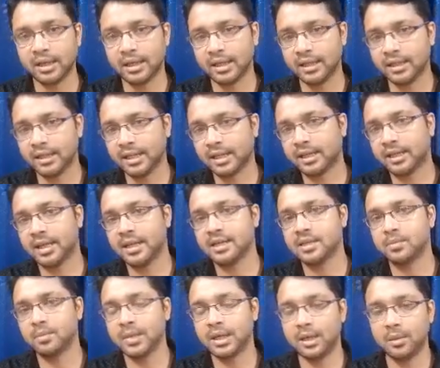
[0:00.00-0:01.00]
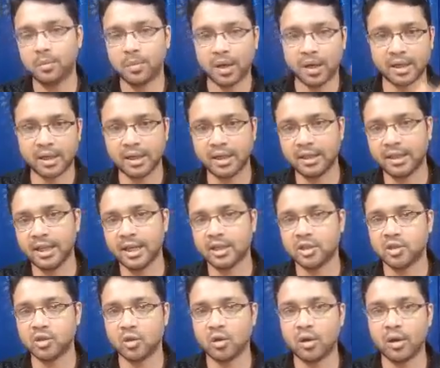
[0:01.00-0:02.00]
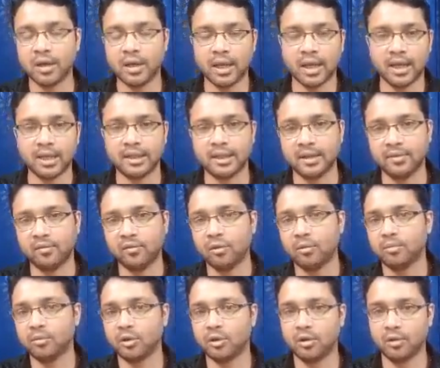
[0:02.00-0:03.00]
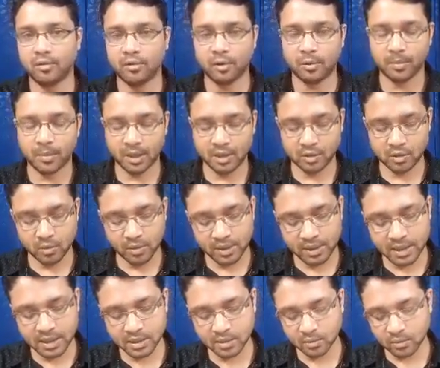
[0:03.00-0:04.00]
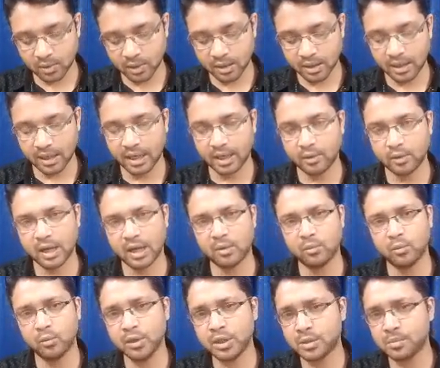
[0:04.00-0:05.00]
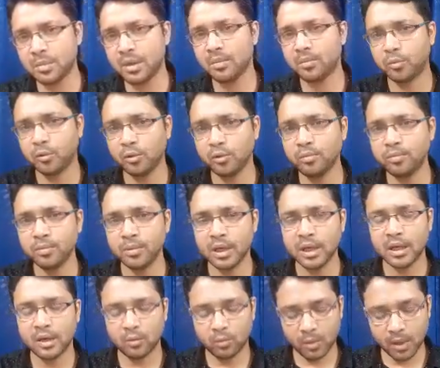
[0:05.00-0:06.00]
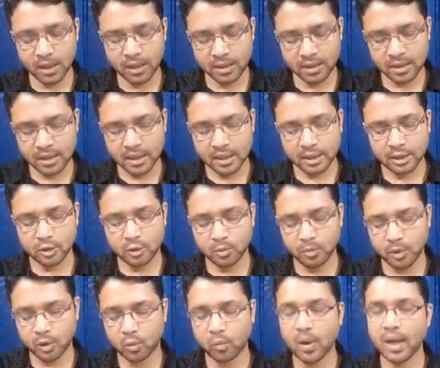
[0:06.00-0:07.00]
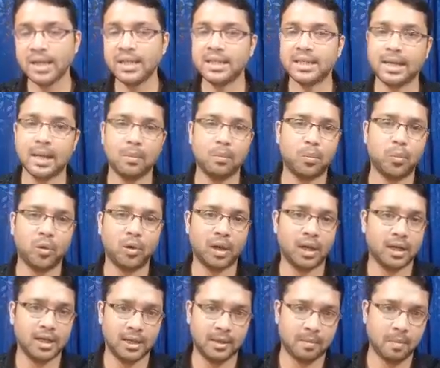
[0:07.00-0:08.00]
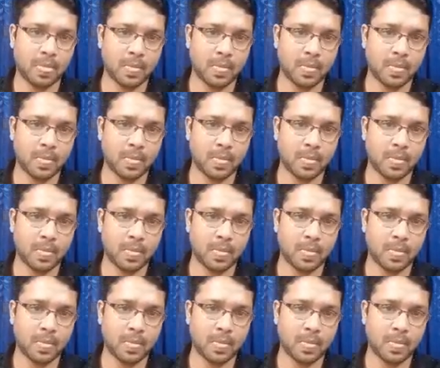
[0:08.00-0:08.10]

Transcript: in that case, many party they join and they form the government. So it is which may prove what to be quite temporary.